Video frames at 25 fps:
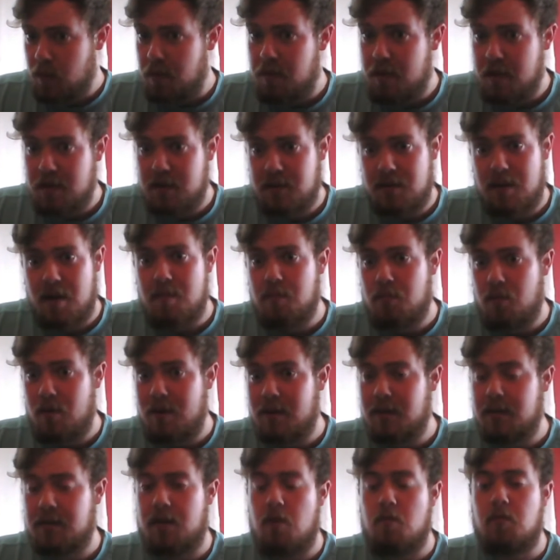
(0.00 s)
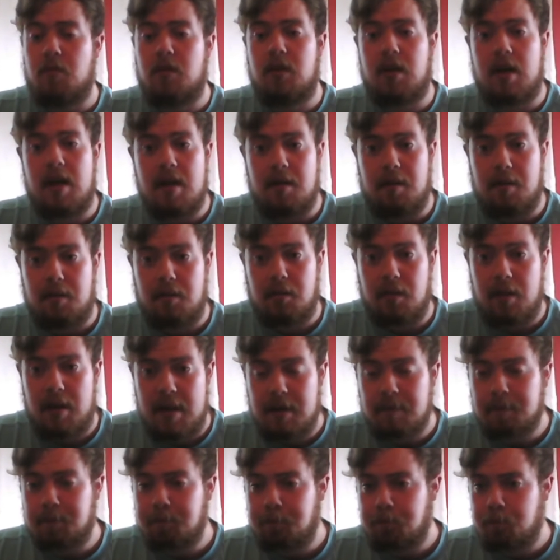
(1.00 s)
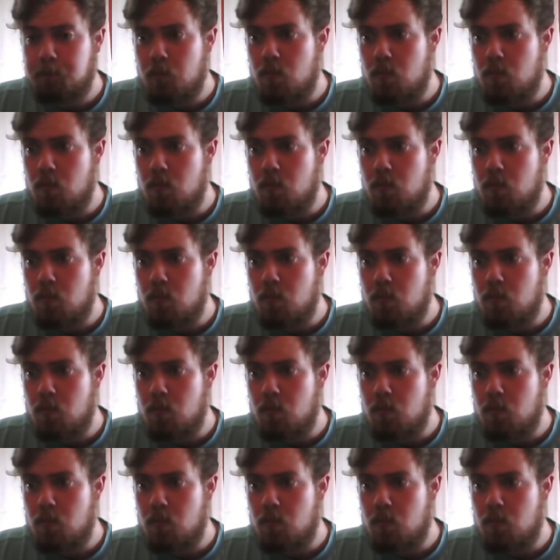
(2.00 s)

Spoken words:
This then brings out Keith Lee,